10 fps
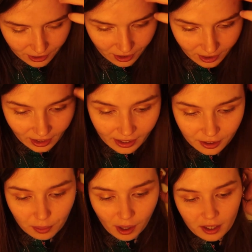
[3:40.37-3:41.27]
So the
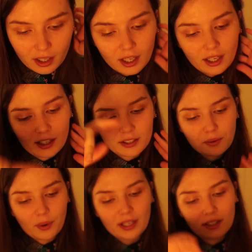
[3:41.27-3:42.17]
next one is
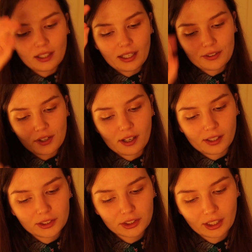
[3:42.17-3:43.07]
Gwen and
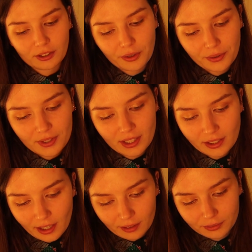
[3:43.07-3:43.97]
Art are not
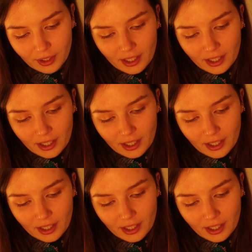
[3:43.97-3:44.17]
in love.